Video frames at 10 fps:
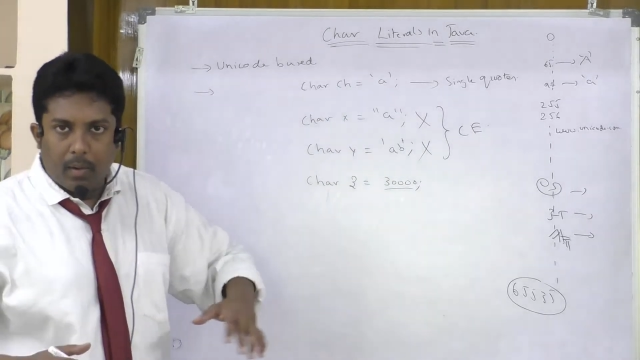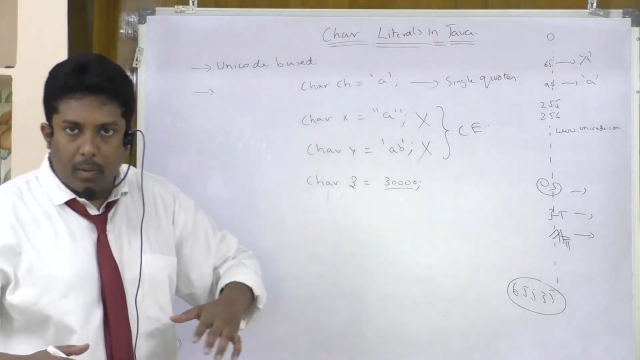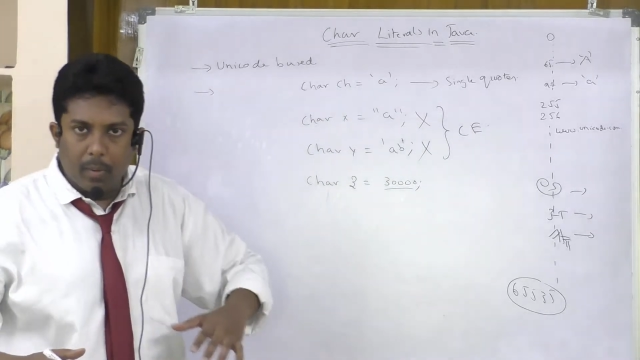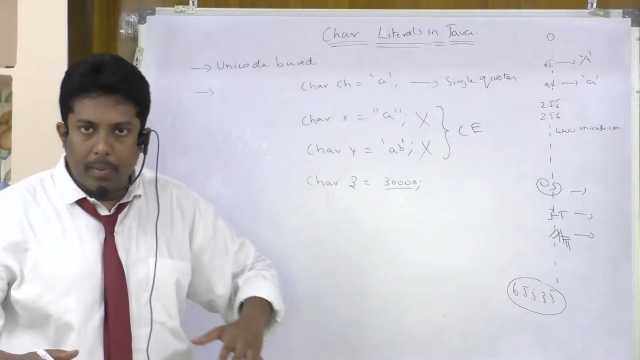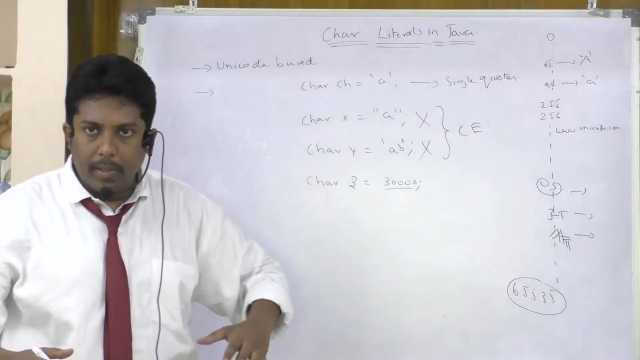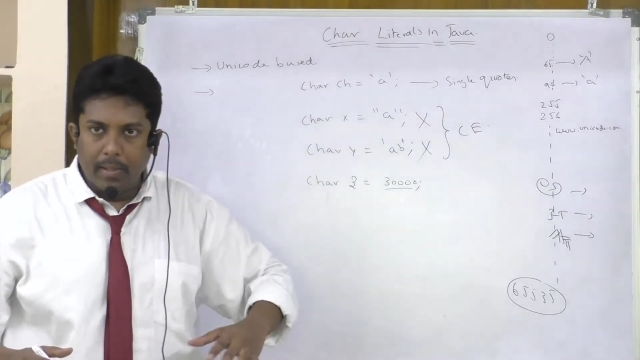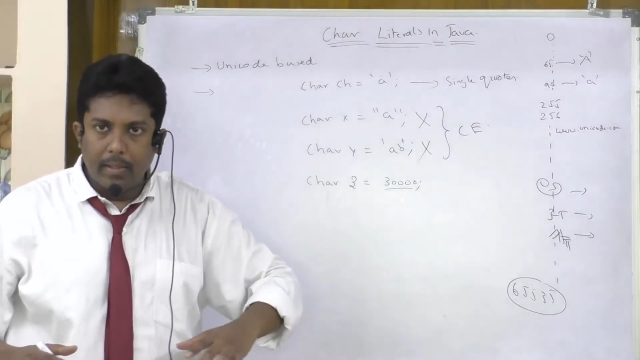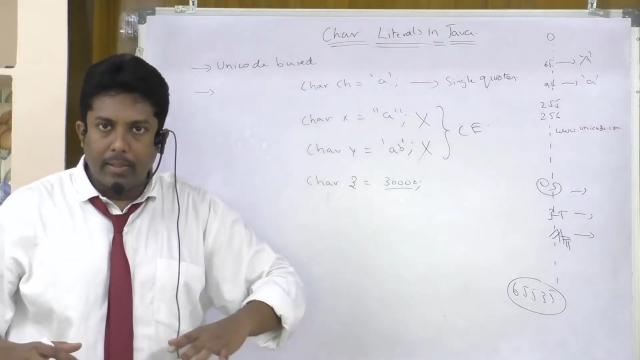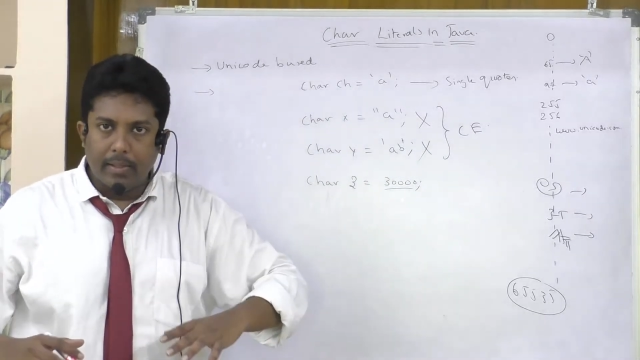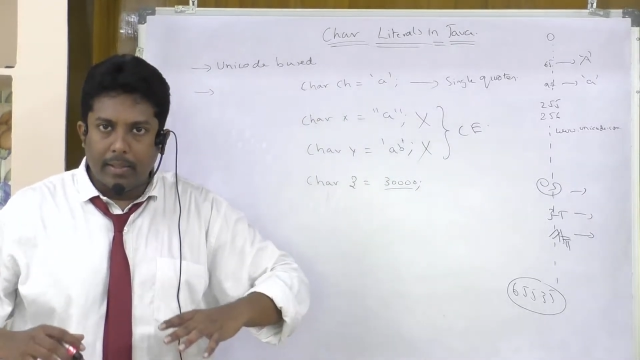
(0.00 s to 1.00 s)

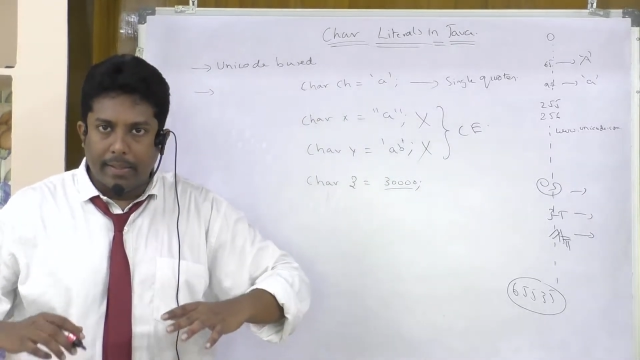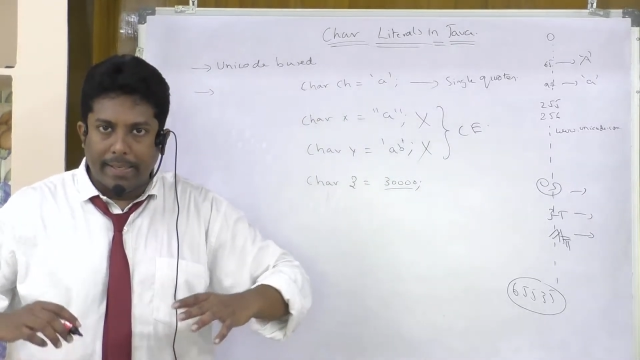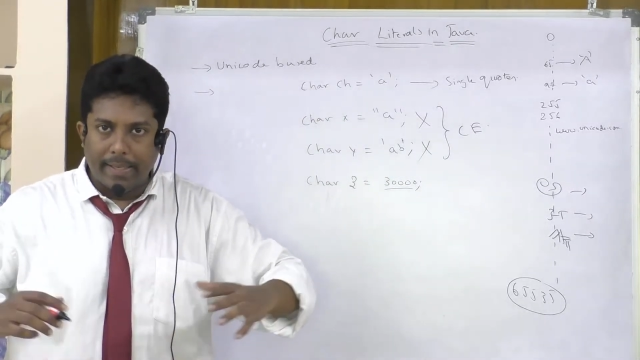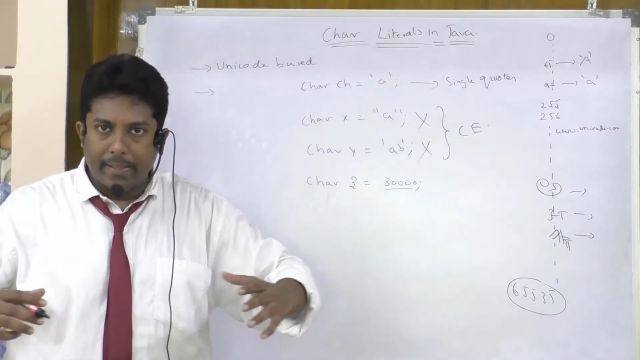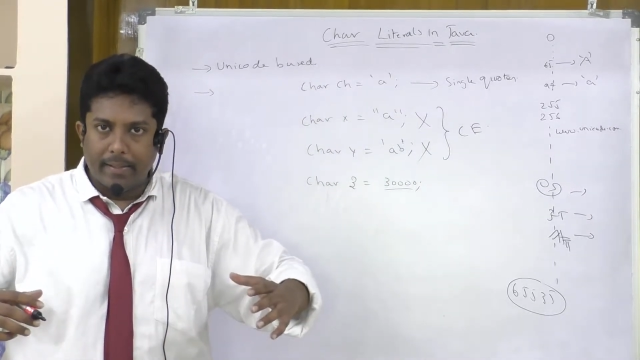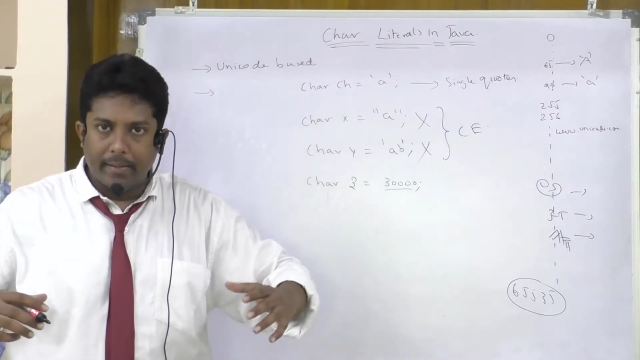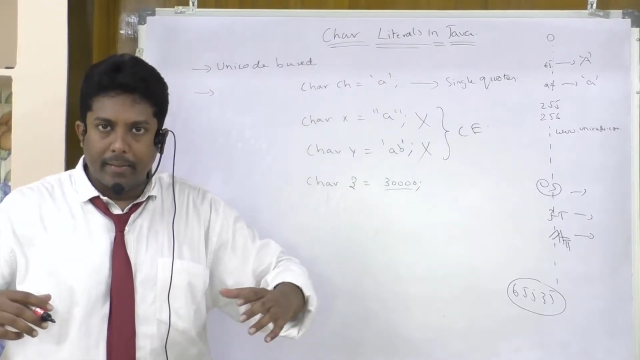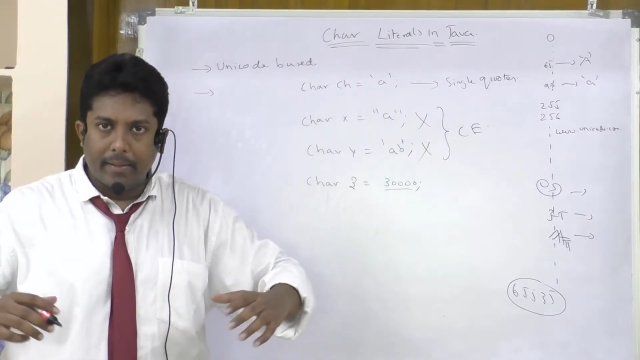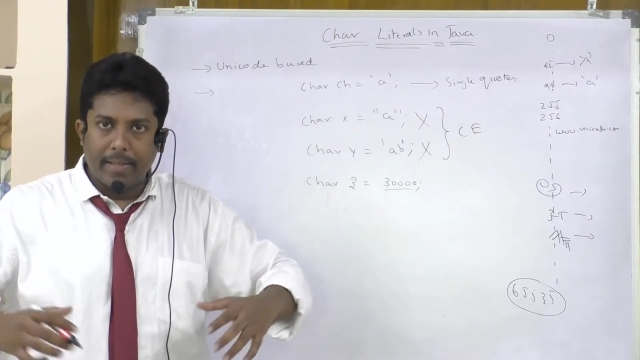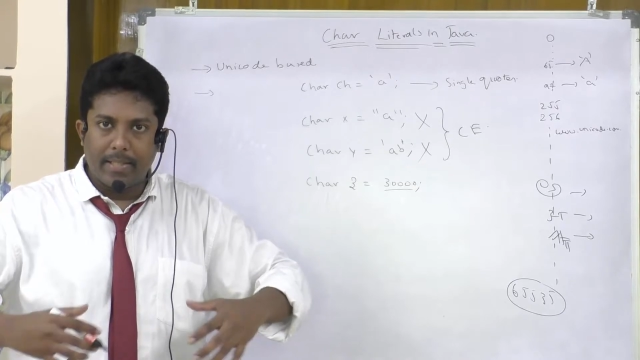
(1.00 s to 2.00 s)
automatically that character
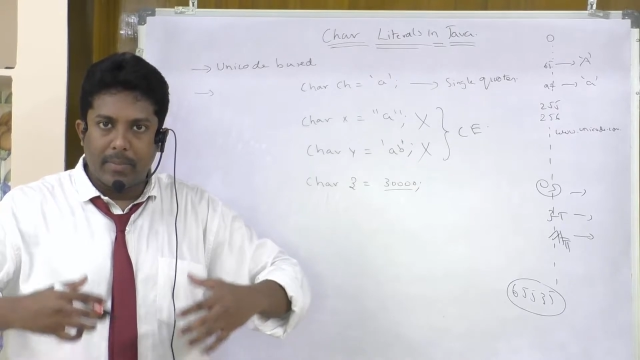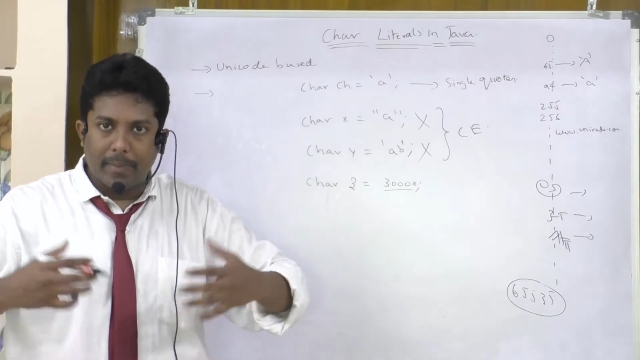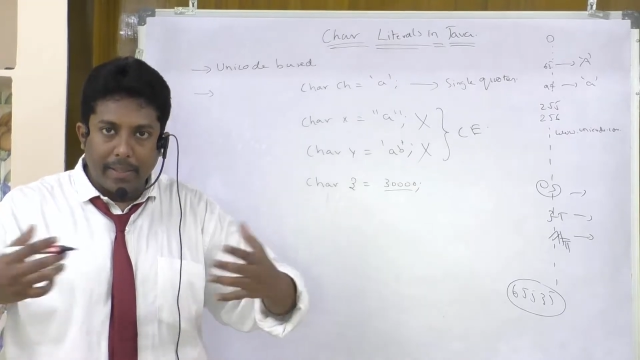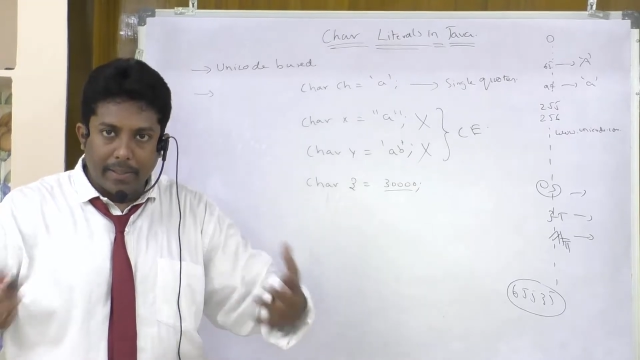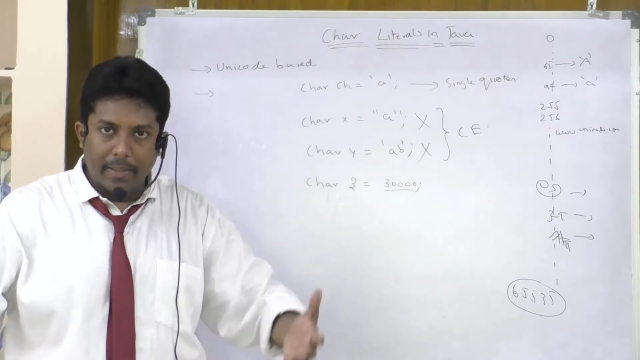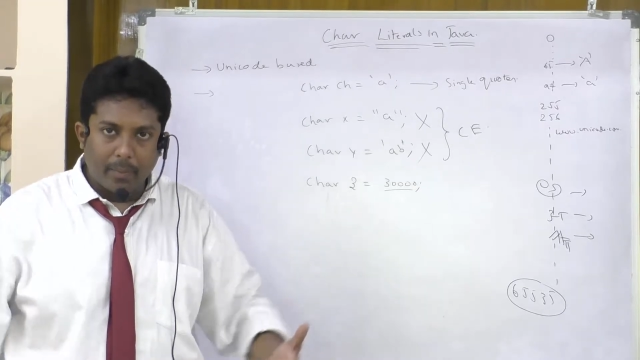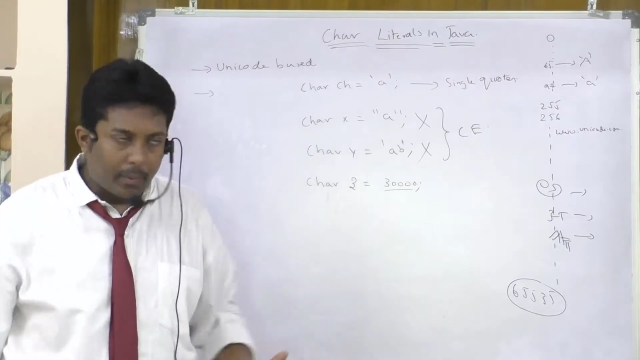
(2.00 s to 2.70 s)
gets printed